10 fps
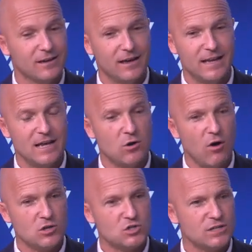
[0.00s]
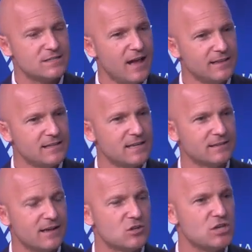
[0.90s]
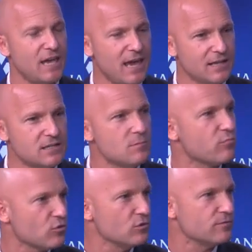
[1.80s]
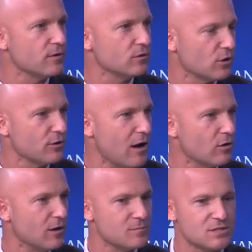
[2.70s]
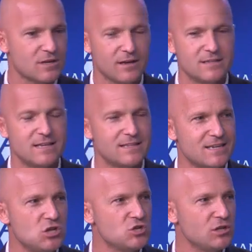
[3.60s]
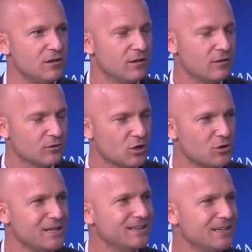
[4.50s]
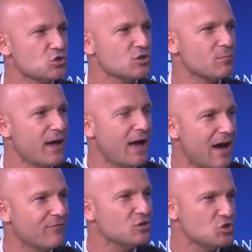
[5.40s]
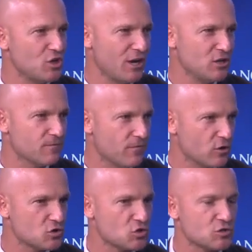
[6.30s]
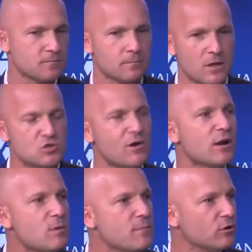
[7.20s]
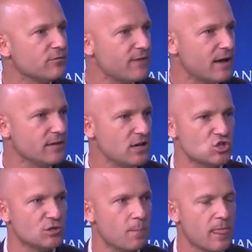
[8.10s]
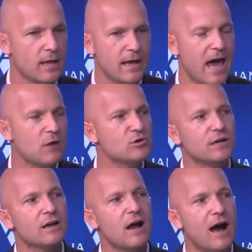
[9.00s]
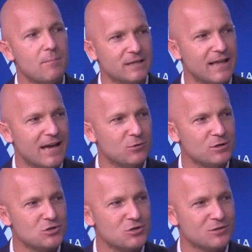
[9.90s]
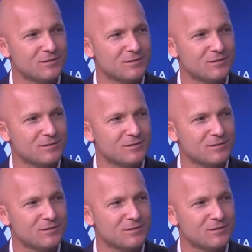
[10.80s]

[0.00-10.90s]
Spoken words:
And they cautioned it's not that technology can't improve learner outcomes. It's that teaching, learning, and leadership have to change first. So how do we build a foundation? How do we create a common language,